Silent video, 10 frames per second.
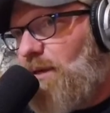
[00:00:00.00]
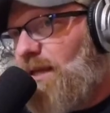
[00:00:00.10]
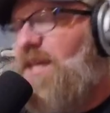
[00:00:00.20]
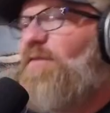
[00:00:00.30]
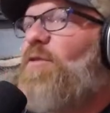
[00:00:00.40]

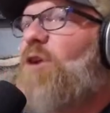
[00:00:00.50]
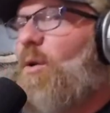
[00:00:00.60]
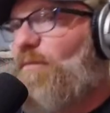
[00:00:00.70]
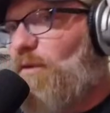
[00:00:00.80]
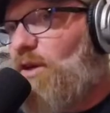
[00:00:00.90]
Like if you're
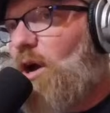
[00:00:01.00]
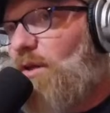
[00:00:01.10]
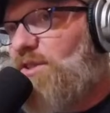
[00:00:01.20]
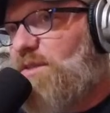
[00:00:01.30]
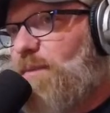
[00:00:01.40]
going for the
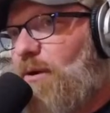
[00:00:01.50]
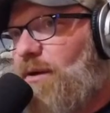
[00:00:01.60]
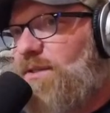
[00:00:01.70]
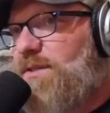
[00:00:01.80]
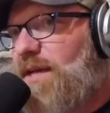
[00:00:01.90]
college
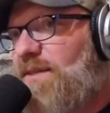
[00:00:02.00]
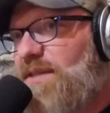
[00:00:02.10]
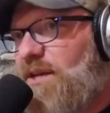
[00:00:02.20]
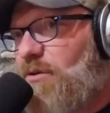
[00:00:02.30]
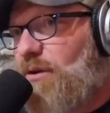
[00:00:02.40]
experience, like
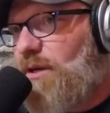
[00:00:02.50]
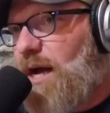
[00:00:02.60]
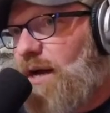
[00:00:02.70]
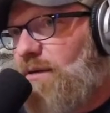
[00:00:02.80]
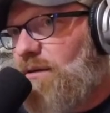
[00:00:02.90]
say you're a
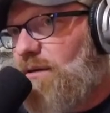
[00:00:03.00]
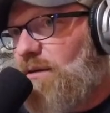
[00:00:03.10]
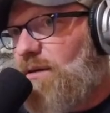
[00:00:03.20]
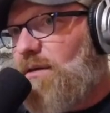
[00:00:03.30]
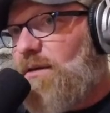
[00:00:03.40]
guy.
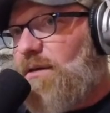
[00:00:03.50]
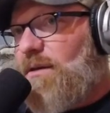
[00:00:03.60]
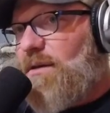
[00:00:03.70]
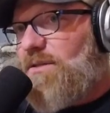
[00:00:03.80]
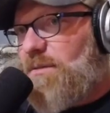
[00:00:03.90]

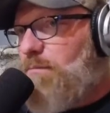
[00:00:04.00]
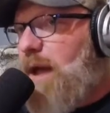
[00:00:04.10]
It's like,